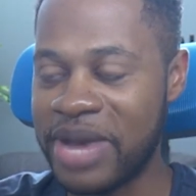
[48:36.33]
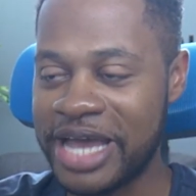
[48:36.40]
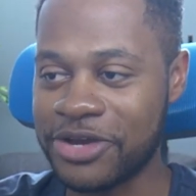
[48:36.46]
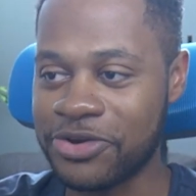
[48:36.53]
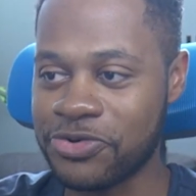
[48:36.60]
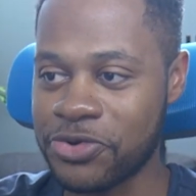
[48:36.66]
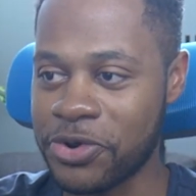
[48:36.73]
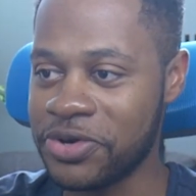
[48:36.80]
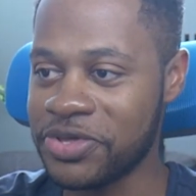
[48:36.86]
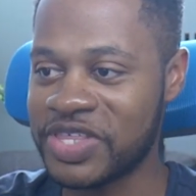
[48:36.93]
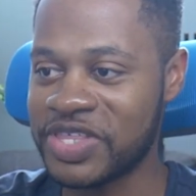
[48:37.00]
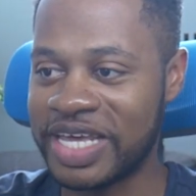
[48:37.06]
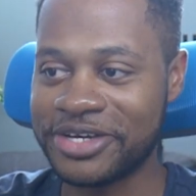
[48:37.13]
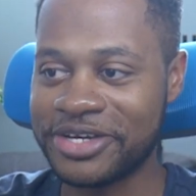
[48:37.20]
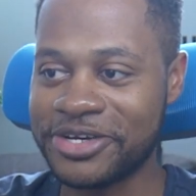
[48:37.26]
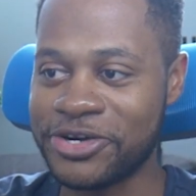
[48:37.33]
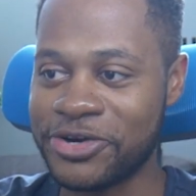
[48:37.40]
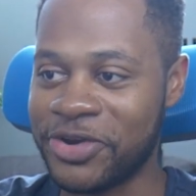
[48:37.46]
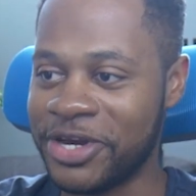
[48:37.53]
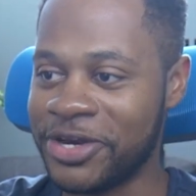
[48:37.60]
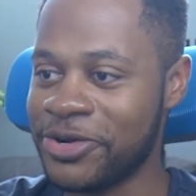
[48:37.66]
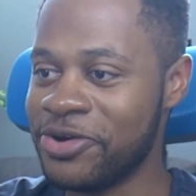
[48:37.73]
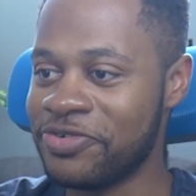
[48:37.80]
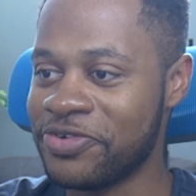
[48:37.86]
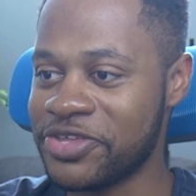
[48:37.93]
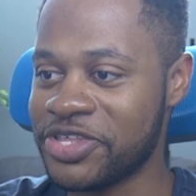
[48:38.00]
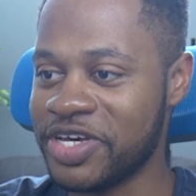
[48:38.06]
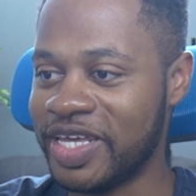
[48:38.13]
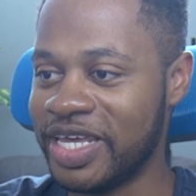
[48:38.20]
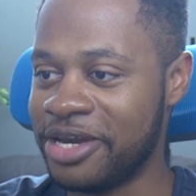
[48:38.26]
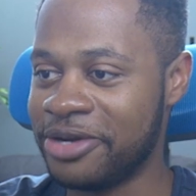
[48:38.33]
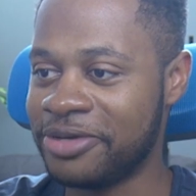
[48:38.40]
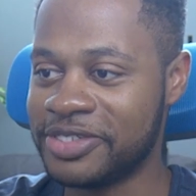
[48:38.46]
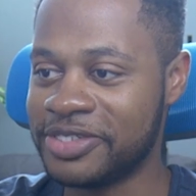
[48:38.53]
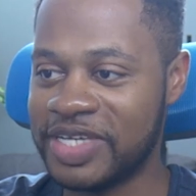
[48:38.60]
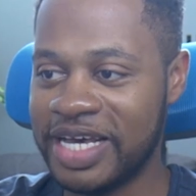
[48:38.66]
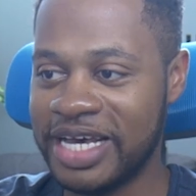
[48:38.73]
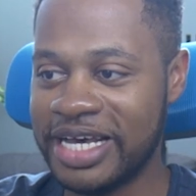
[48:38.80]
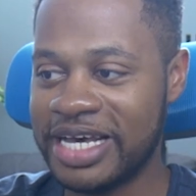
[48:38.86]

my growth and career over the years.